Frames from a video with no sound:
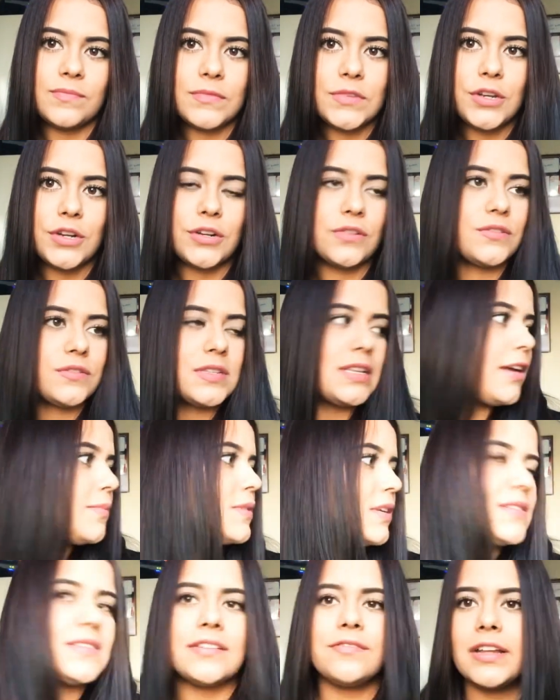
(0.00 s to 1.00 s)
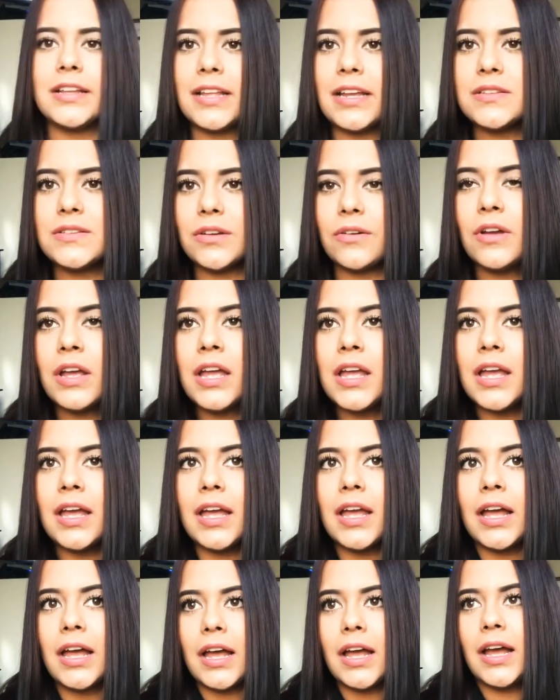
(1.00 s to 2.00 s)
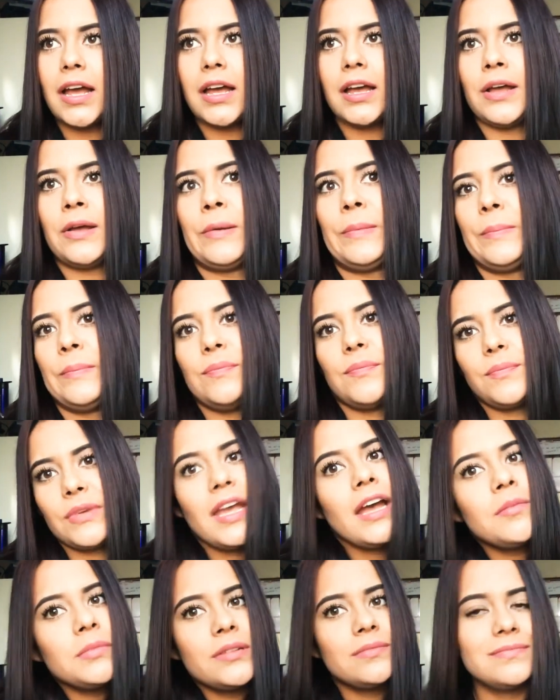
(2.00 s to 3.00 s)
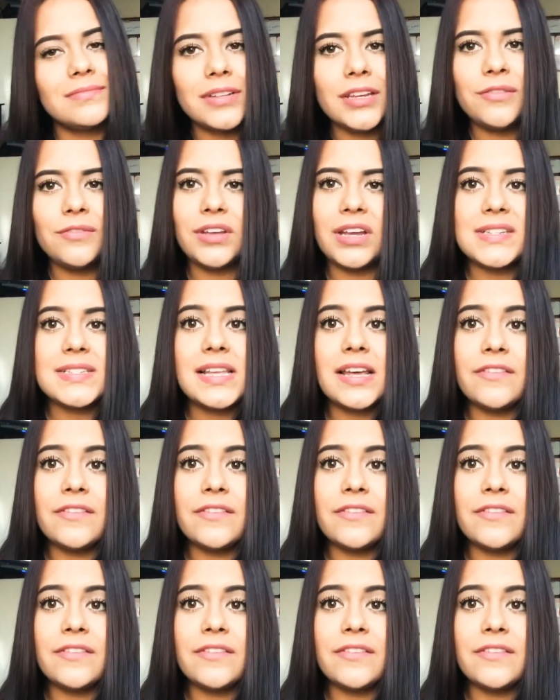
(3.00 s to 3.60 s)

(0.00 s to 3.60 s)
steps and stuff like that. So, but yeah, if you guys